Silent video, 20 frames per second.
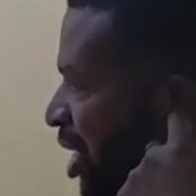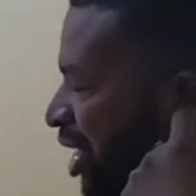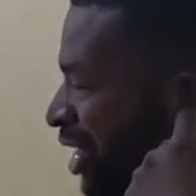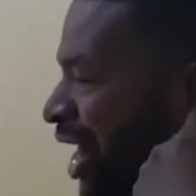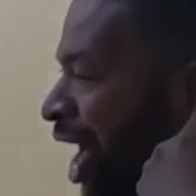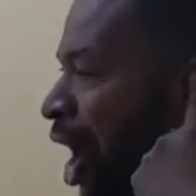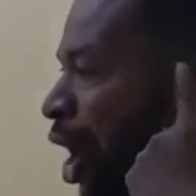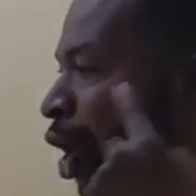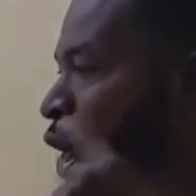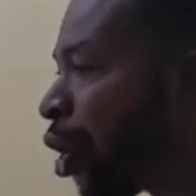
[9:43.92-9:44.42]

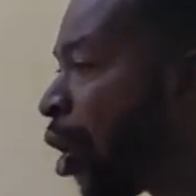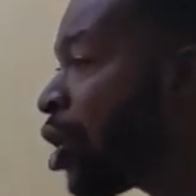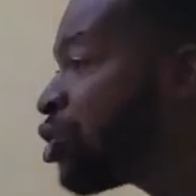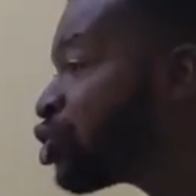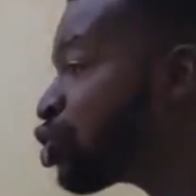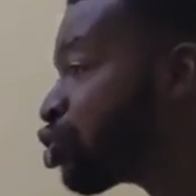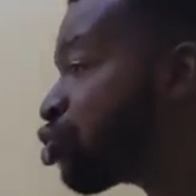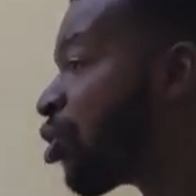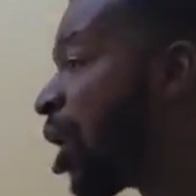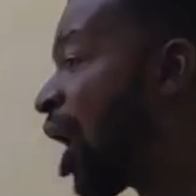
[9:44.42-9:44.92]
Now,
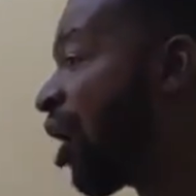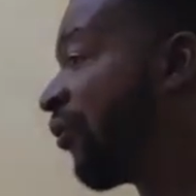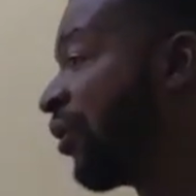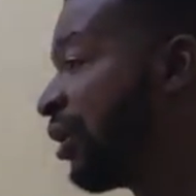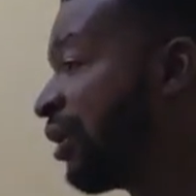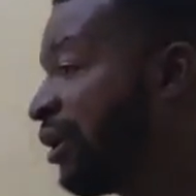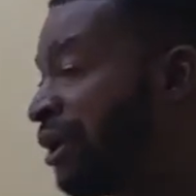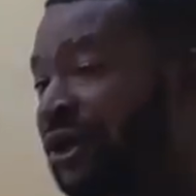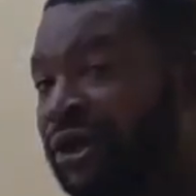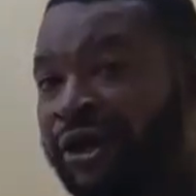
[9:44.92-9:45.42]

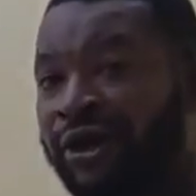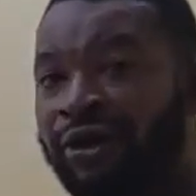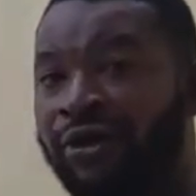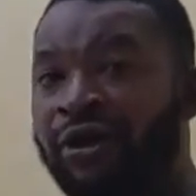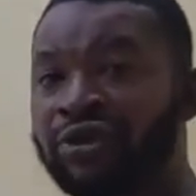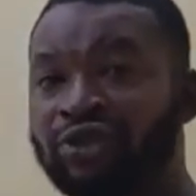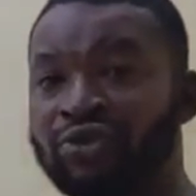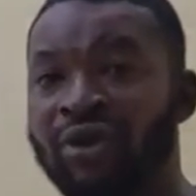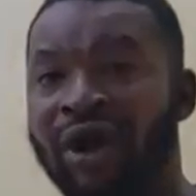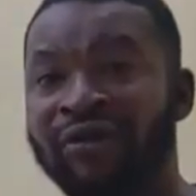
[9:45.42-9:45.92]
contrary
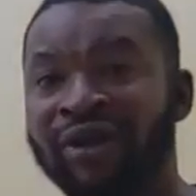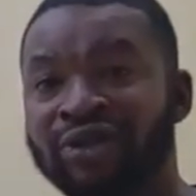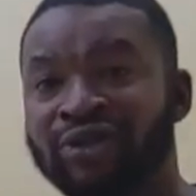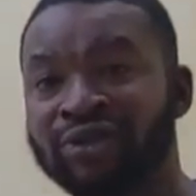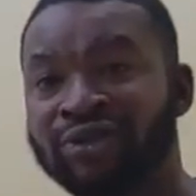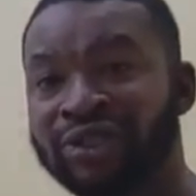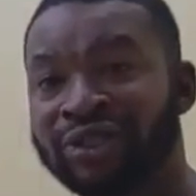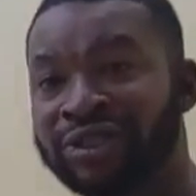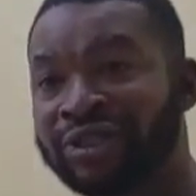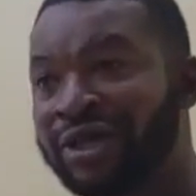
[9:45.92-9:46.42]
to
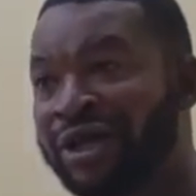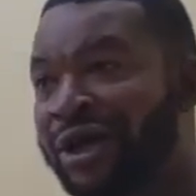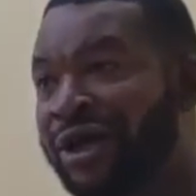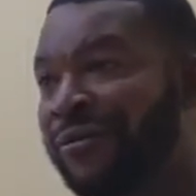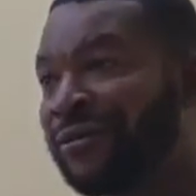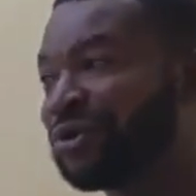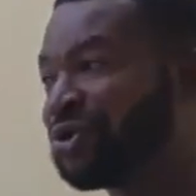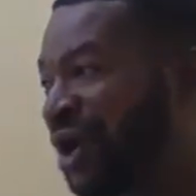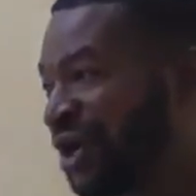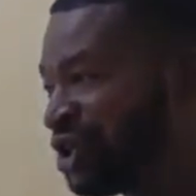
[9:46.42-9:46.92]

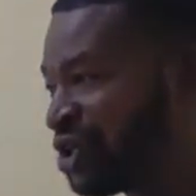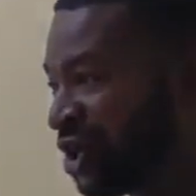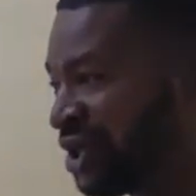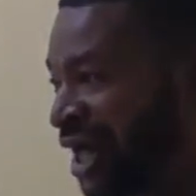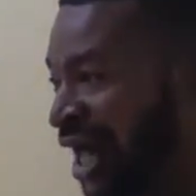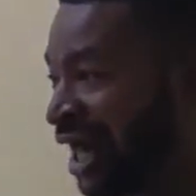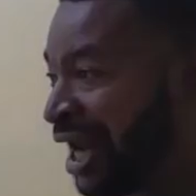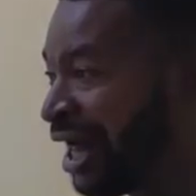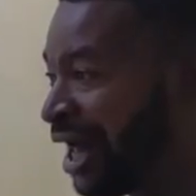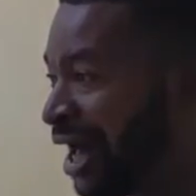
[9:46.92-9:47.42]
the
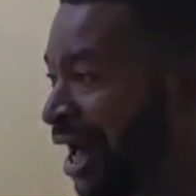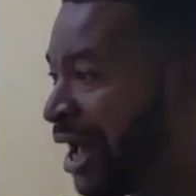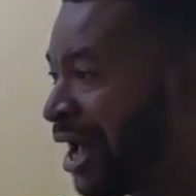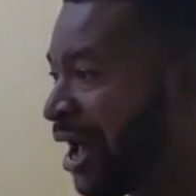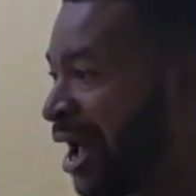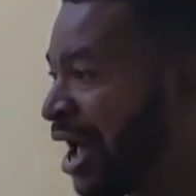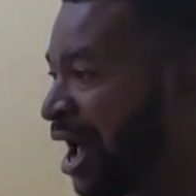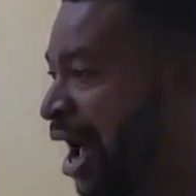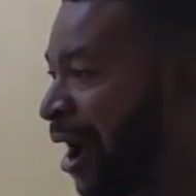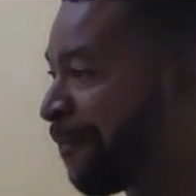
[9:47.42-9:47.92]

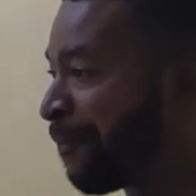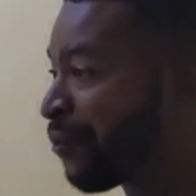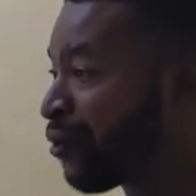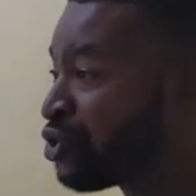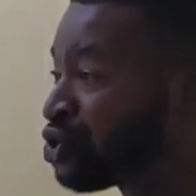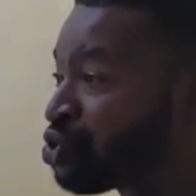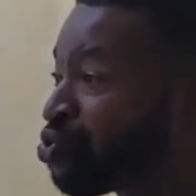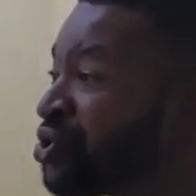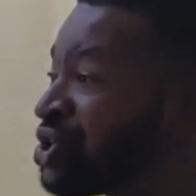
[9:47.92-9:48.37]
traditional approach,